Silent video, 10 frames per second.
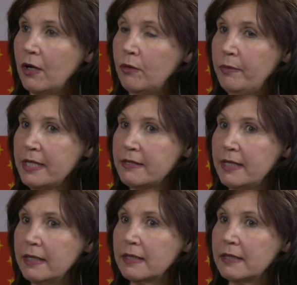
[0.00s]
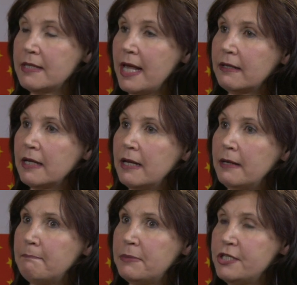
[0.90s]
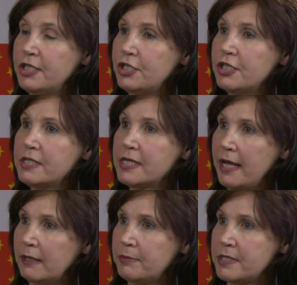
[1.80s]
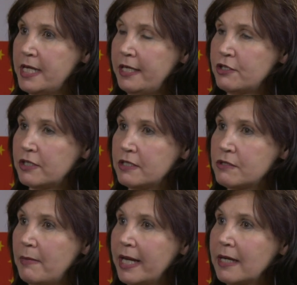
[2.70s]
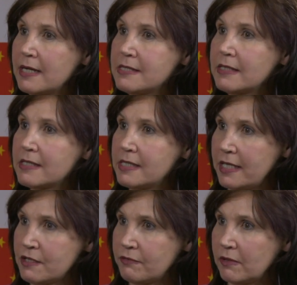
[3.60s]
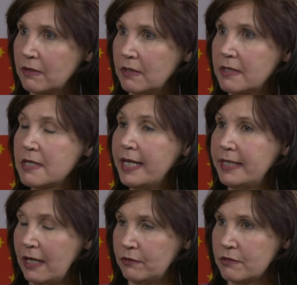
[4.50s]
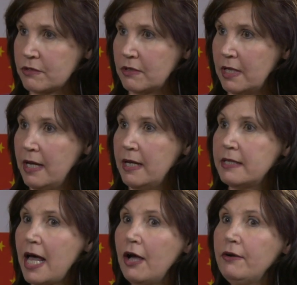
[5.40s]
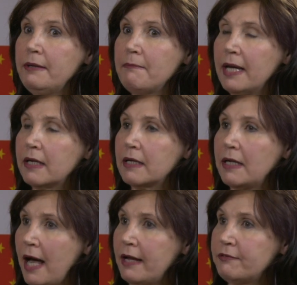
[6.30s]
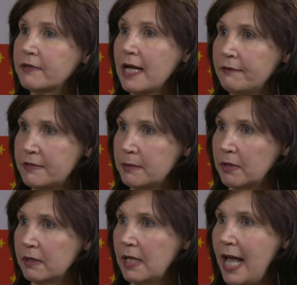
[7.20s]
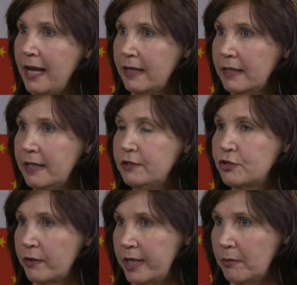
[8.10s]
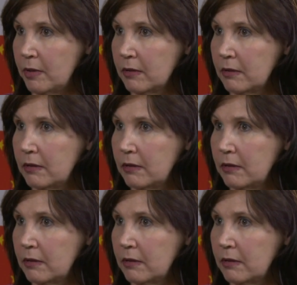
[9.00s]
We think that positions and possessions make us successful. They don't. They only make life comfortable and enjoyable.